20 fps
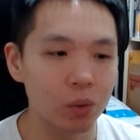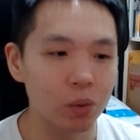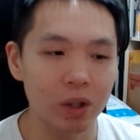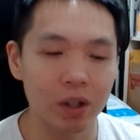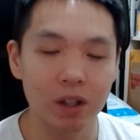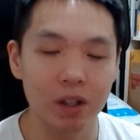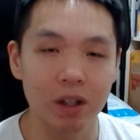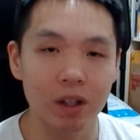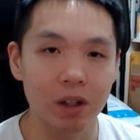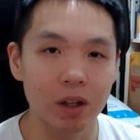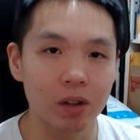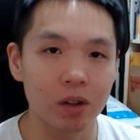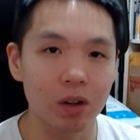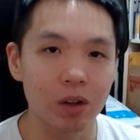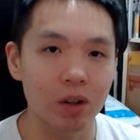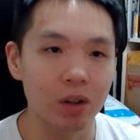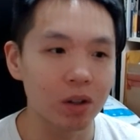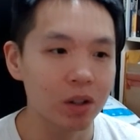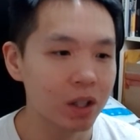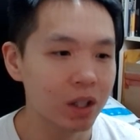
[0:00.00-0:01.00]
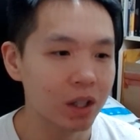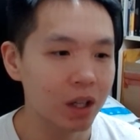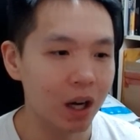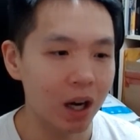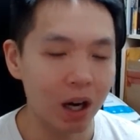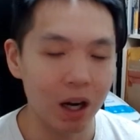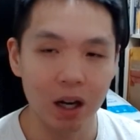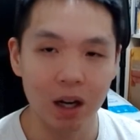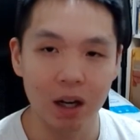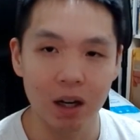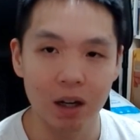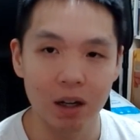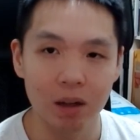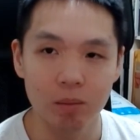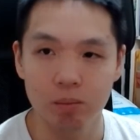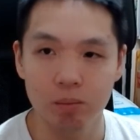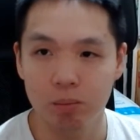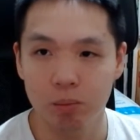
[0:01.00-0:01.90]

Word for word: with another uh,